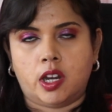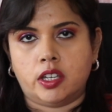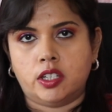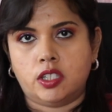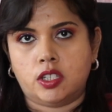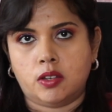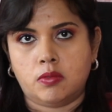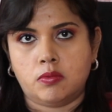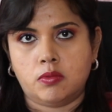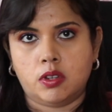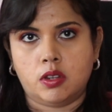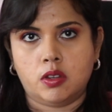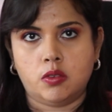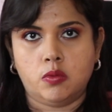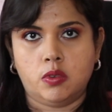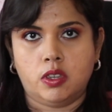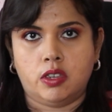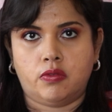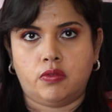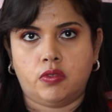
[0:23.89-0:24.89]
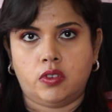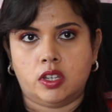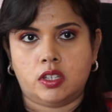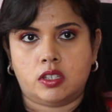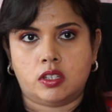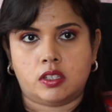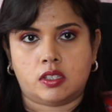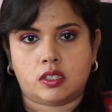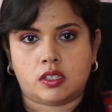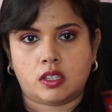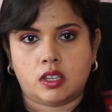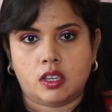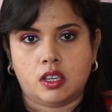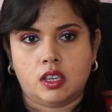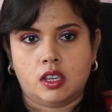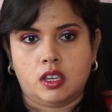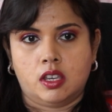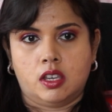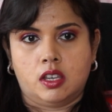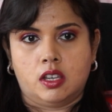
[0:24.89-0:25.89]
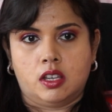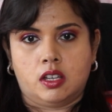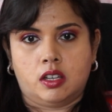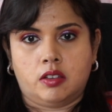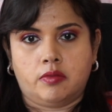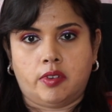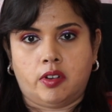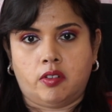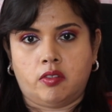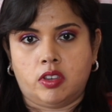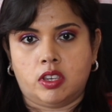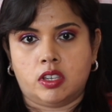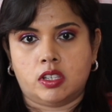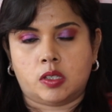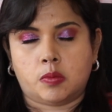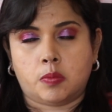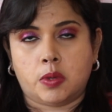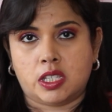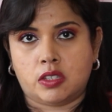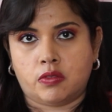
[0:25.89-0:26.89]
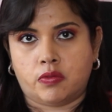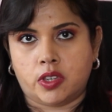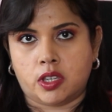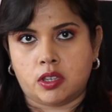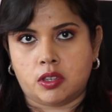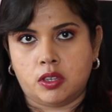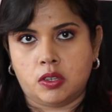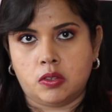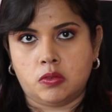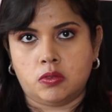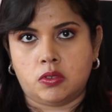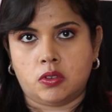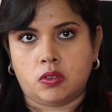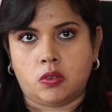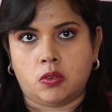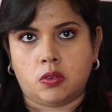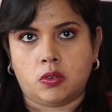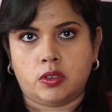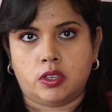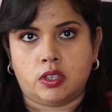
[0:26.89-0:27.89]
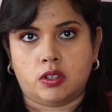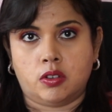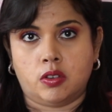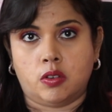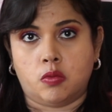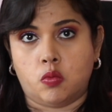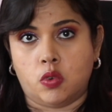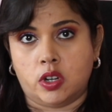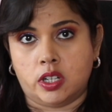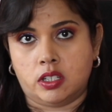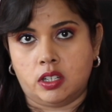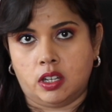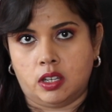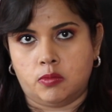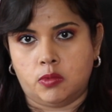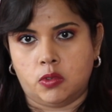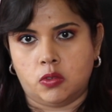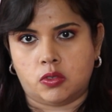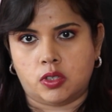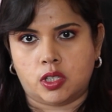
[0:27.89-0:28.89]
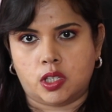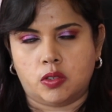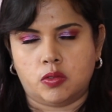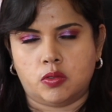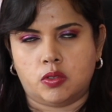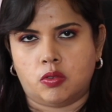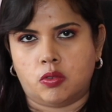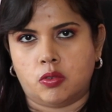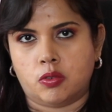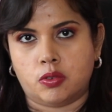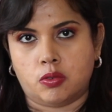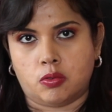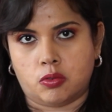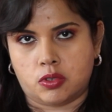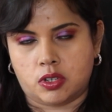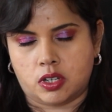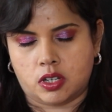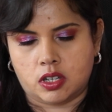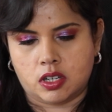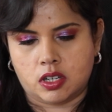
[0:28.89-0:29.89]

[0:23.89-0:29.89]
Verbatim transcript: I don't know if it is a very specific code or, you know, a one-time use code or not.